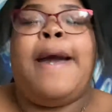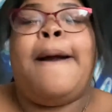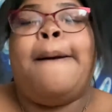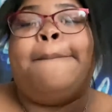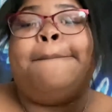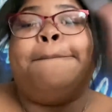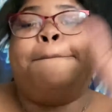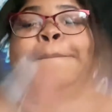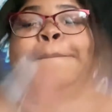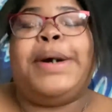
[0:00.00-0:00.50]

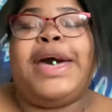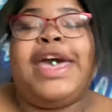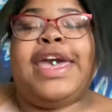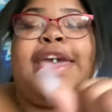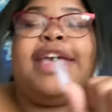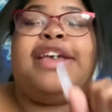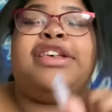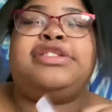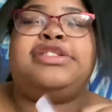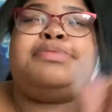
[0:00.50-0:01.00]
But
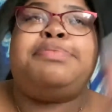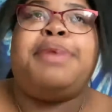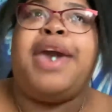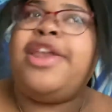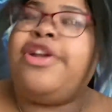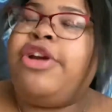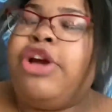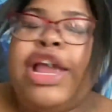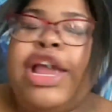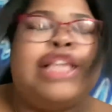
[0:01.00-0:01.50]
it's
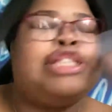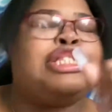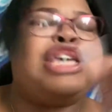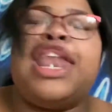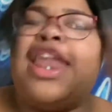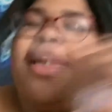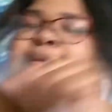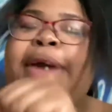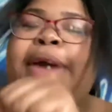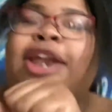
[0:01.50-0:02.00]
better. It's
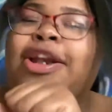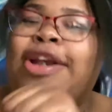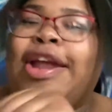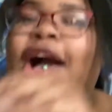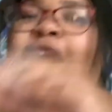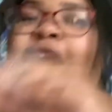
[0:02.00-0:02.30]
getting better now,